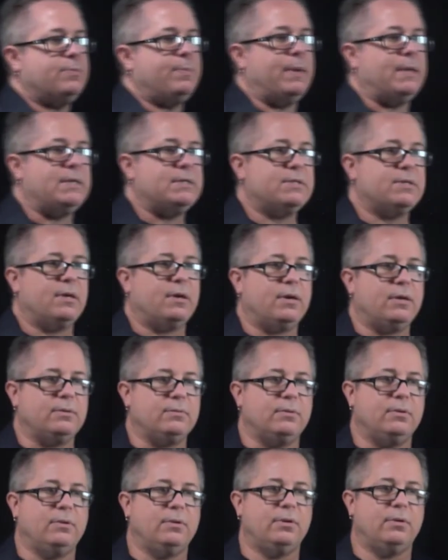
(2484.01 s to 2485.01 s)
based
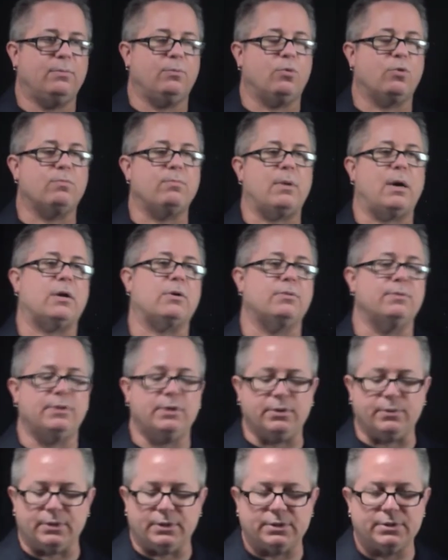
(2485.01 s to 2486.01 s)
on more modern
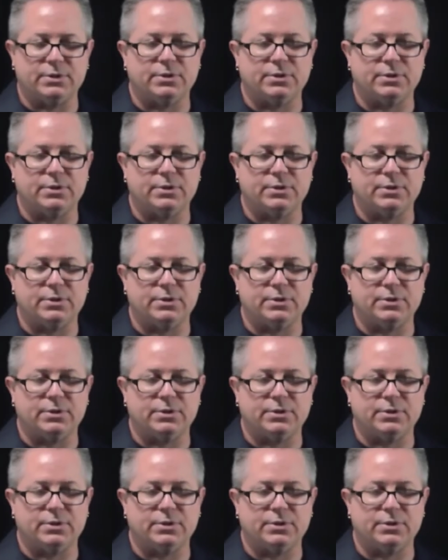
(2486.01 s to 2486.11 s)
theories.